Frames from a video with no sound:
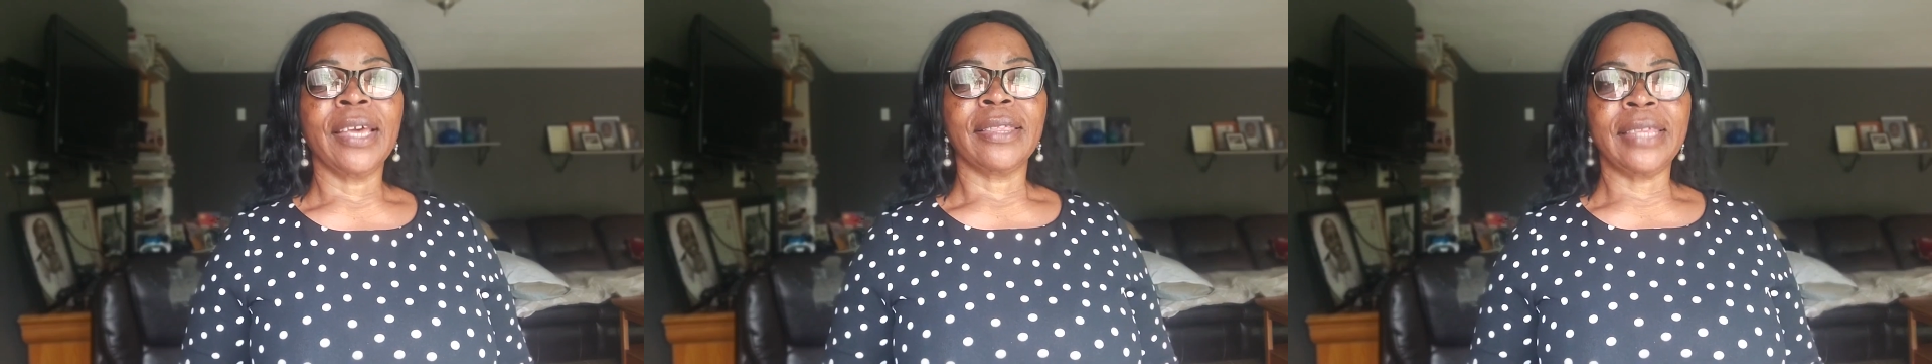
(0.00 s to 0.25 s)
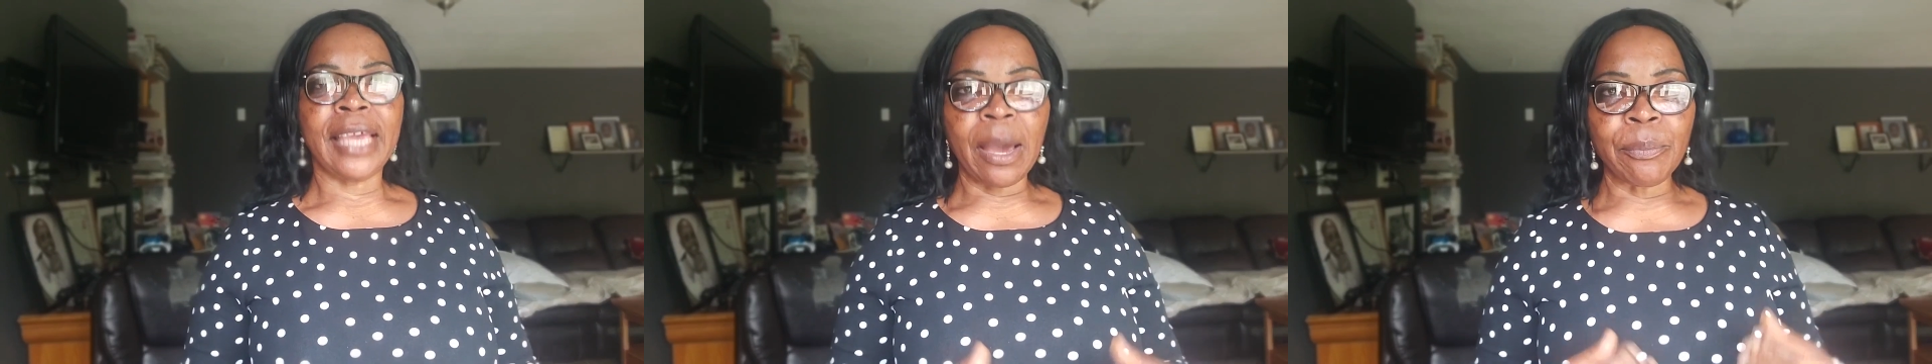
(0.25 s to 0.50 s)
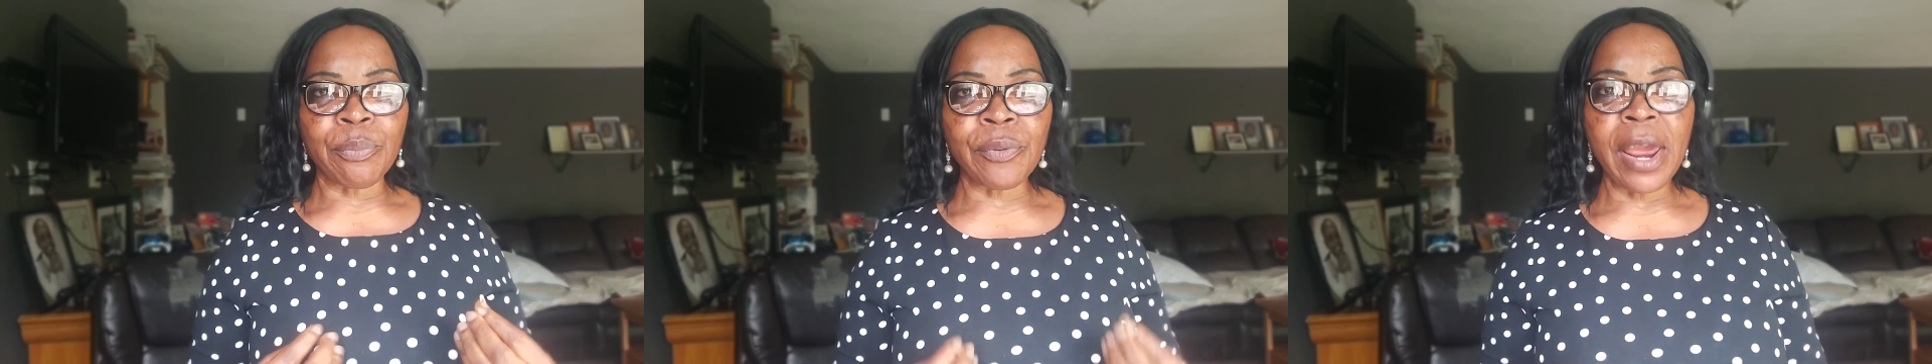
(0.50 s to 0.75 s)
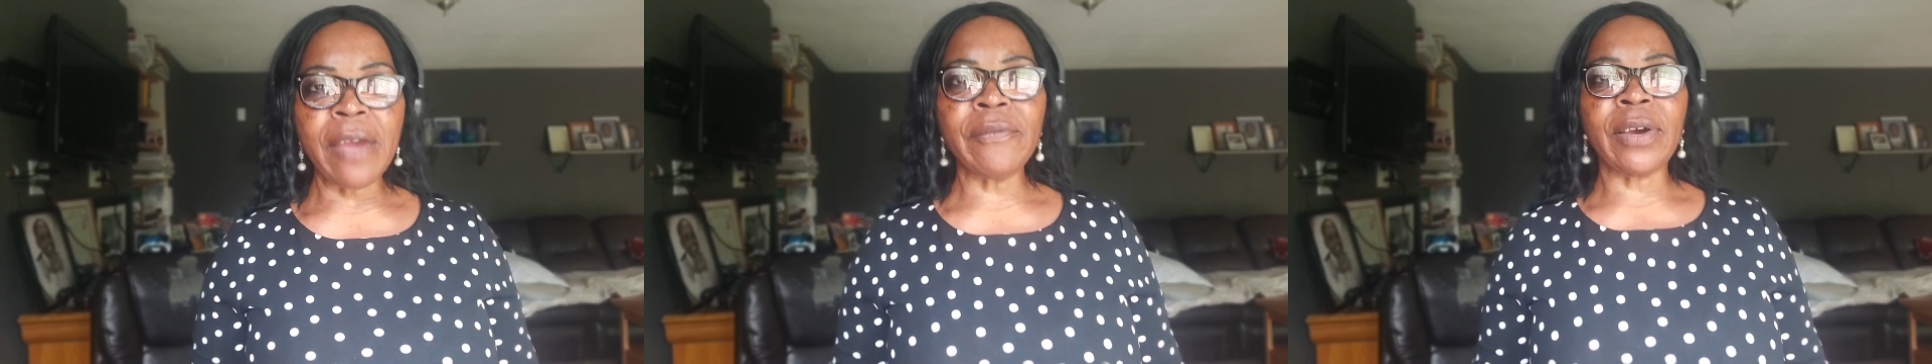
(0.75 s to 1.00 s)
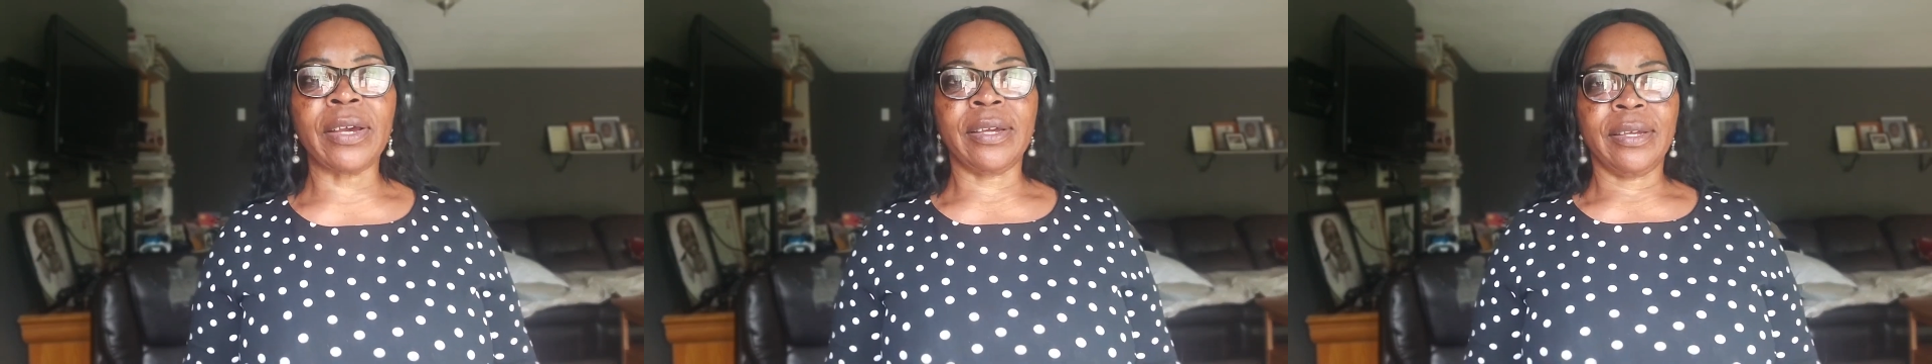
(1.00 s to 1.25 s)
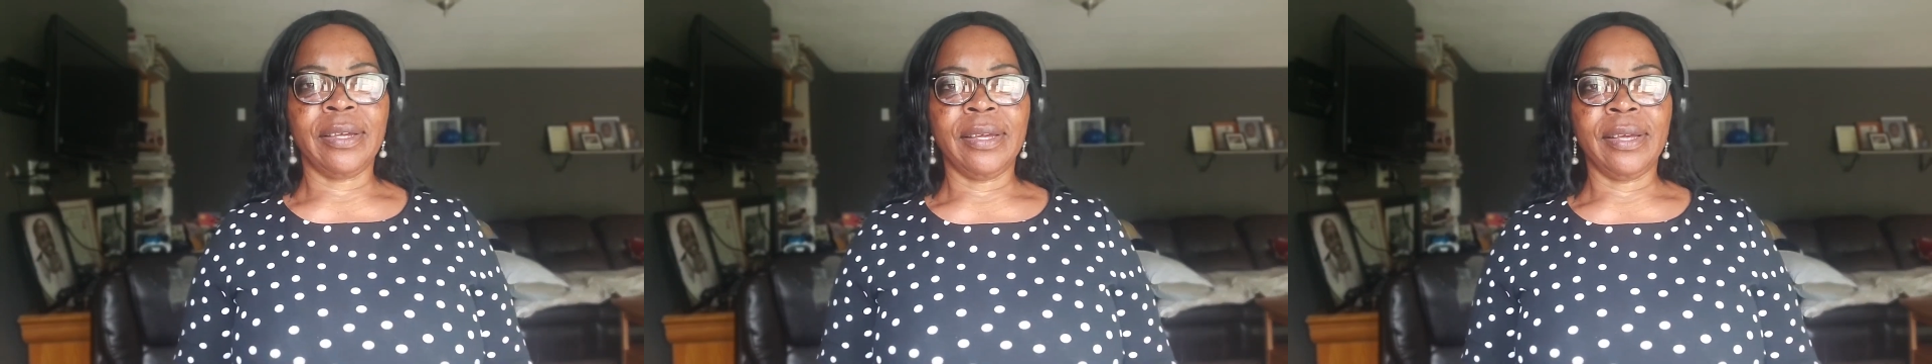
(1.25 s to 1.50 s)
They are braver
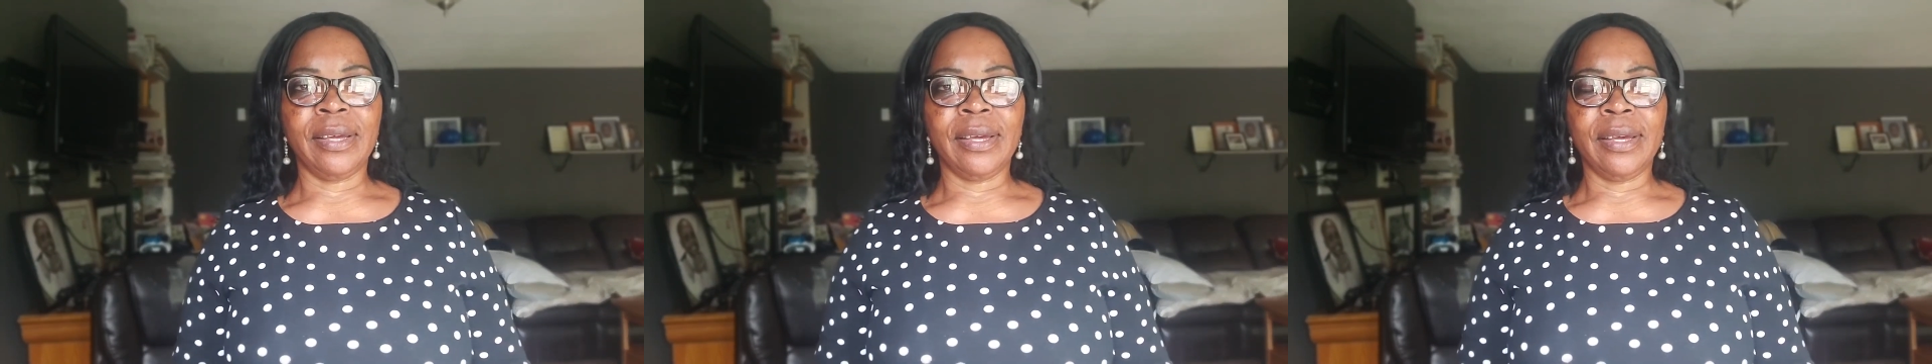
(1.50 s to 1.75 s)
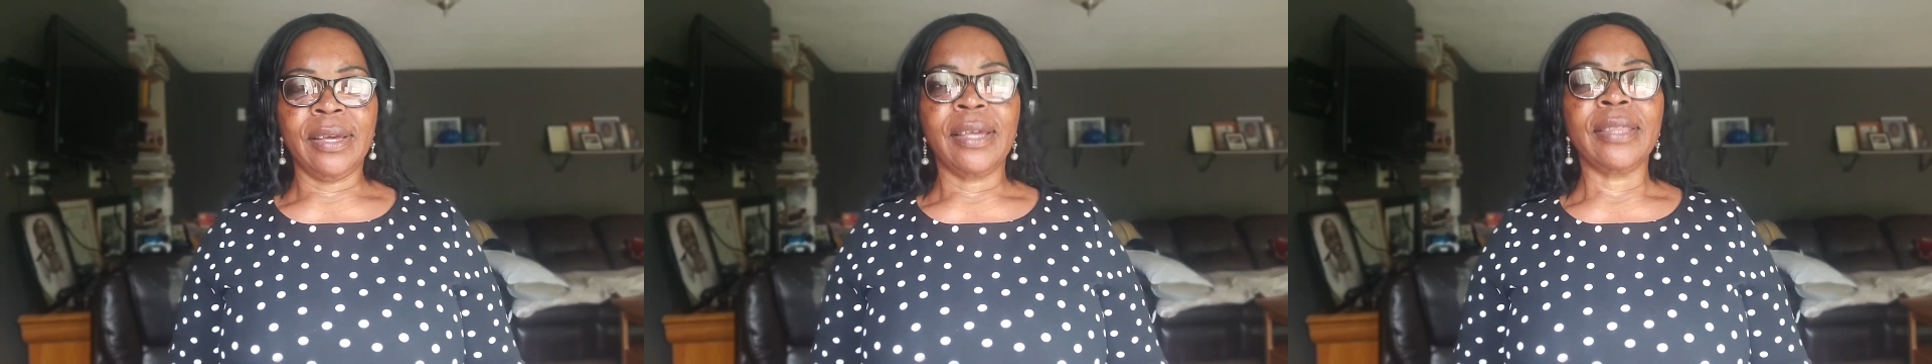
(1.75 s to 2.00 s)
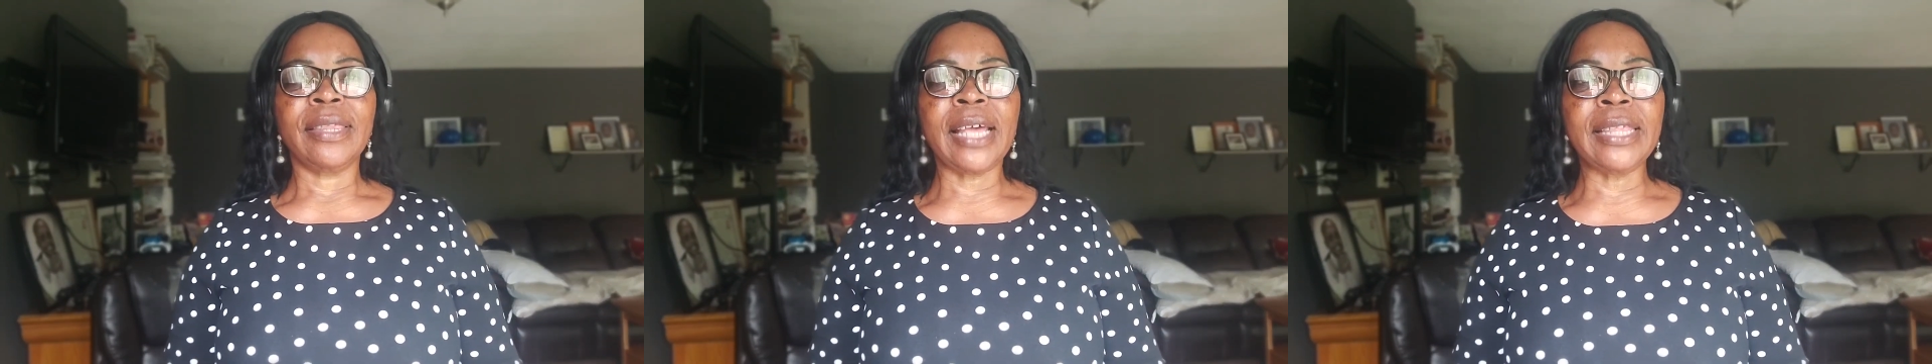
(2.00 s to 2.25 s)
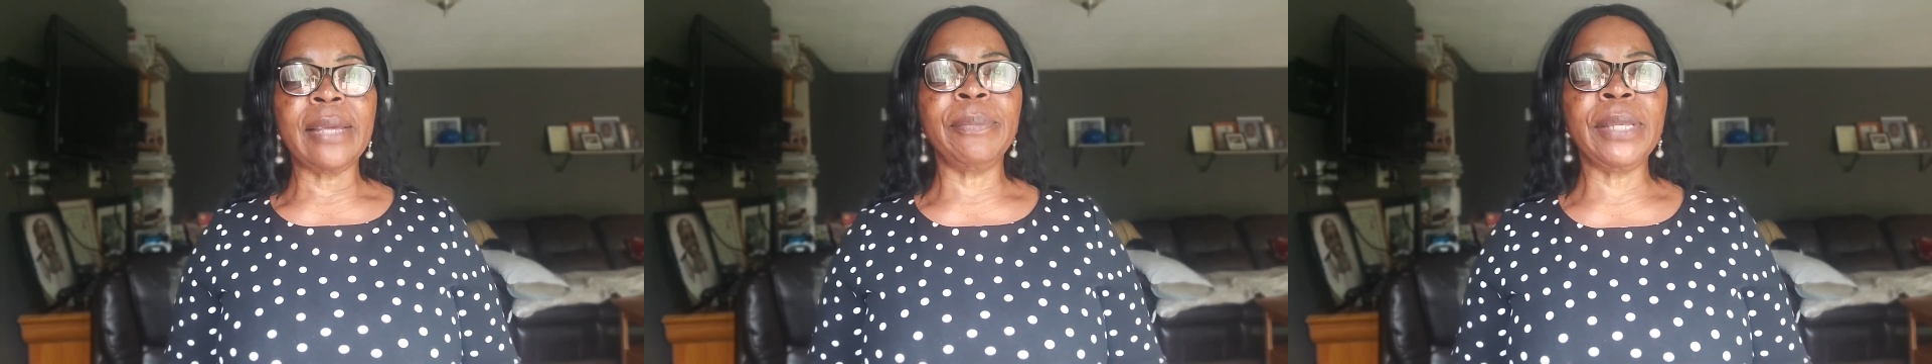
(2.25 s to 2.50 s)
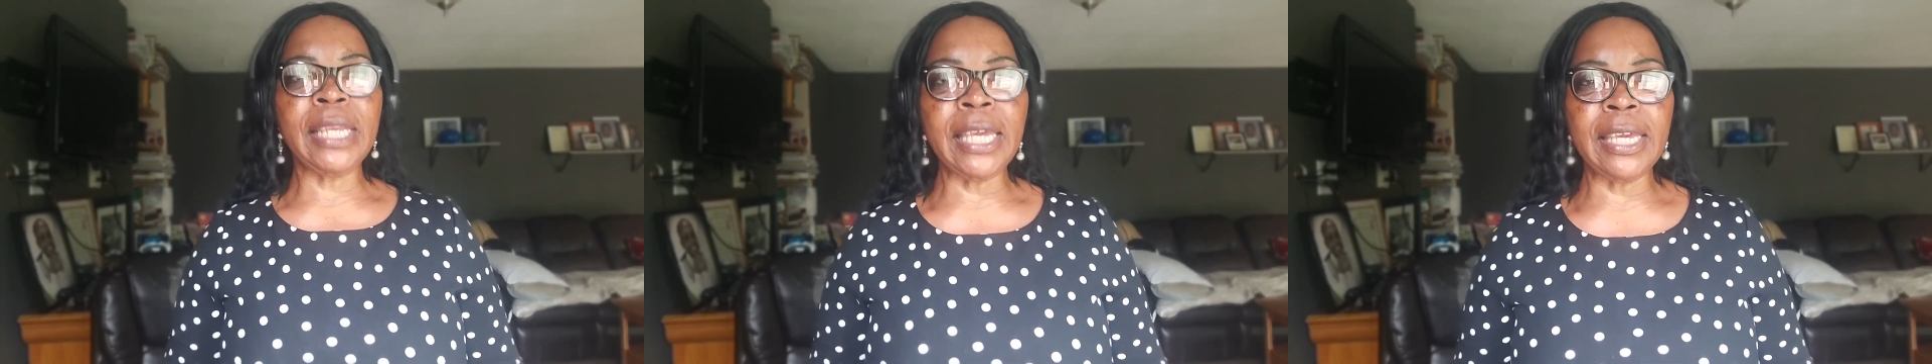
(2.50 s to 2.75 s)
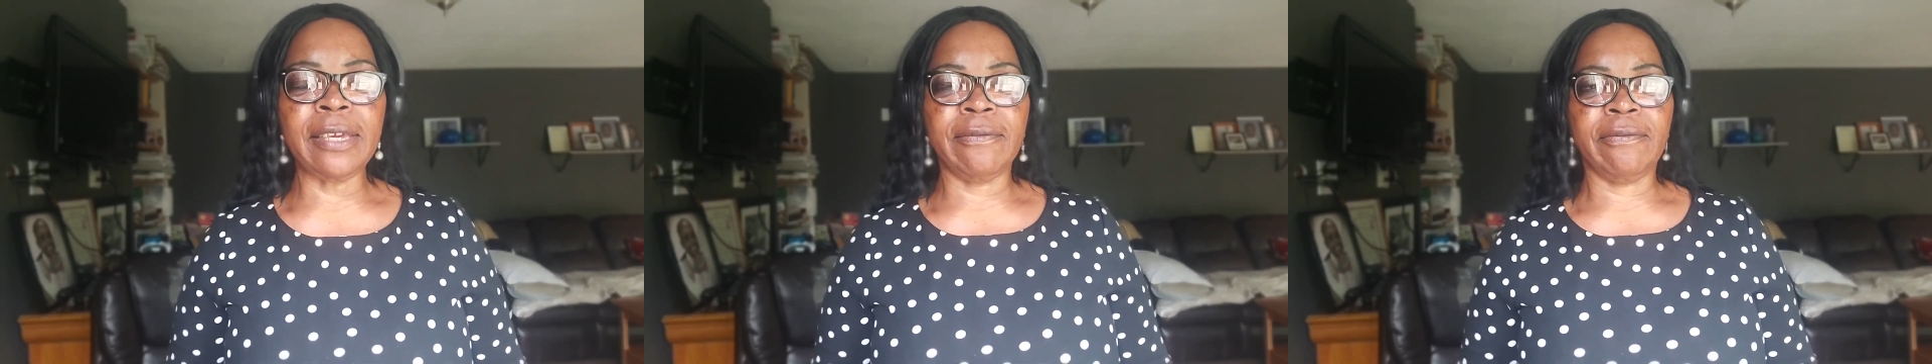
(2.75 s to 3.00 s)
than they
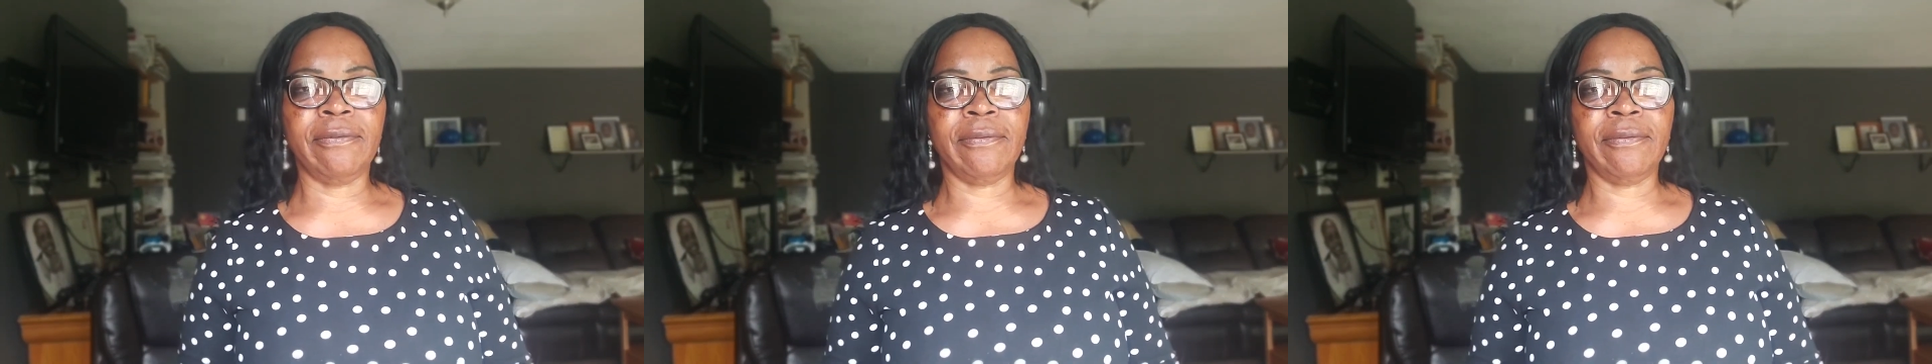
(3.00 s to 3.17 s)
believe,